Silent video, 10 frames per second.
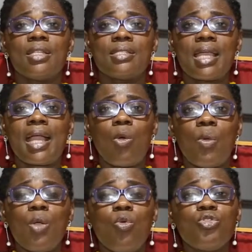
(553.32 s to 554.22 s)
take
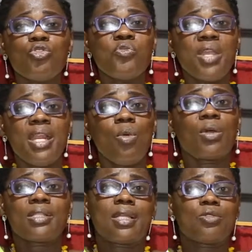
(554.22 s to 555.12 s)
away who you really
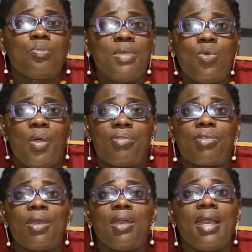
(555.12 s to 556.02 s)
wanted to be with
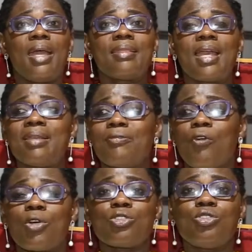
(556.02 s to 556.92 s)
and then
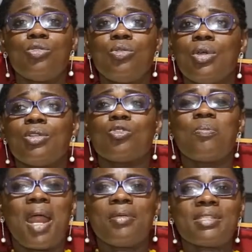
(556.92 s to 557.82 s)
force you to
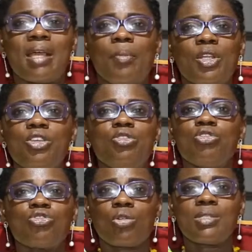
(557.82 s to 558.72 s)
marry somebody
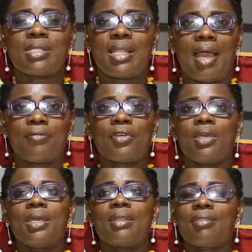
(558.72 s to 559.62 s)
you don't love.
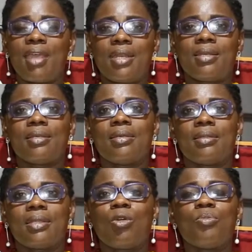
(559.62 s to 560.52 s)
Then
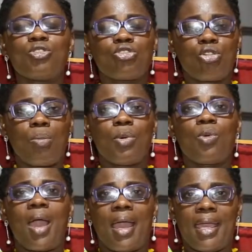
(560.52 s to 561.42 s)
there will be
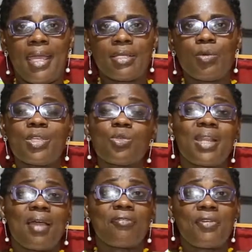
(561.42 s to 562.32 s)
trouble ahead, which
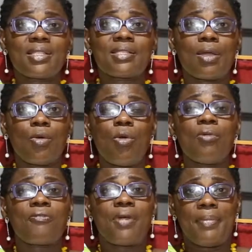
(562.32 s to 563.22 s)
would affect the
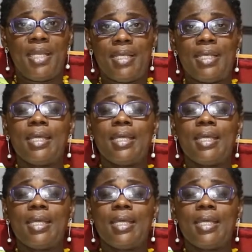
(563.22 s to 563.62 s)
whole family.